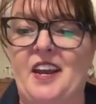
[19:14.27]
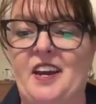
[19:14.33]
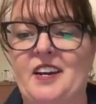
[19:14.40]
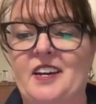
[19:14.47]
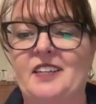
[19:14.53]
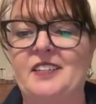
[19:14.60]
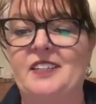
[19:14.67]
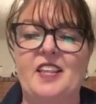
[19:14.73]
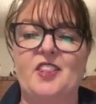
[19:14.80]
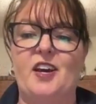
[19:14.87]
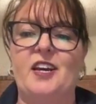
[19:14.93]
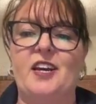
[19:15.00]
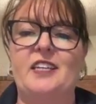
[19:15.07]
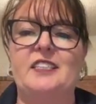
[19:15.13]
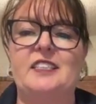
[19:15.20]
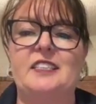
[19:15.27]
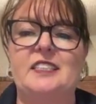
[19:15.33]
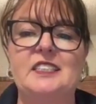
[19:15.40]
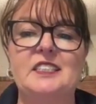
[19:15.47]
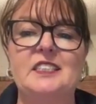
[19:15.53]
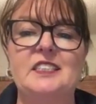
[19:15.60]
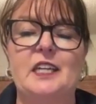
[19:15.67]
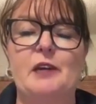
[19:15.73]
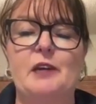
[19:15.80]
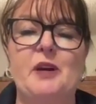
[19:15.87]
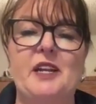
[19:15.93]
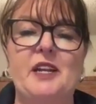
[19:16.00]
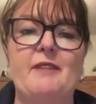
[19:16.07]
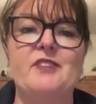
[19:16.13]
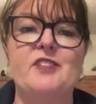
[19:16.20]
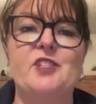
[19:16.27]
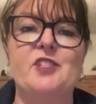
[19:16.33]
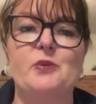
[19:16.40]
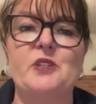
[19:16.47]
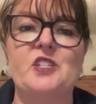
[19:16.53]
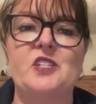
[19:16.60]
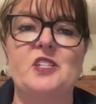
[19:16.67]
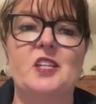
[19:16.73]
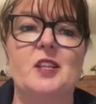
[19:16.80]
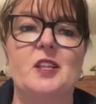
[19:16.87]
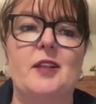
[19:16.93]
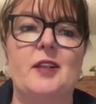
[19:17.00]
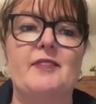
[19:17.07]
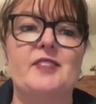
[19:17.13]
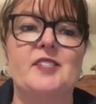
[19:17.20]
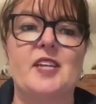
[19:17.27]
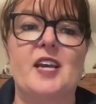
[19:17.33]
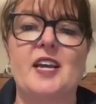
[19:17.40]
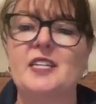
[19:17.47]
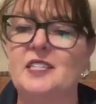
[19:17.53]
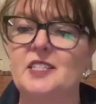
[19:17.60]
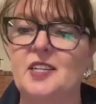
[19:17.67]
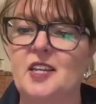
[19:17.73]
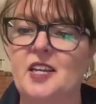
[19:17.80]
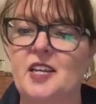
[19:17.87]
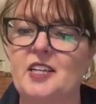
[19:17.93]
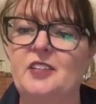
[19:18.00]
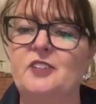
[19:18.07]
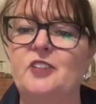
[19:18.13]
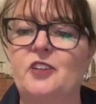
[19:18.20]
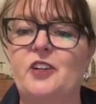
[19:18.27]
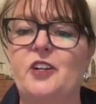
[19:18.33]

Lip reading: And I thought, oh, I might have to switch to the left side today,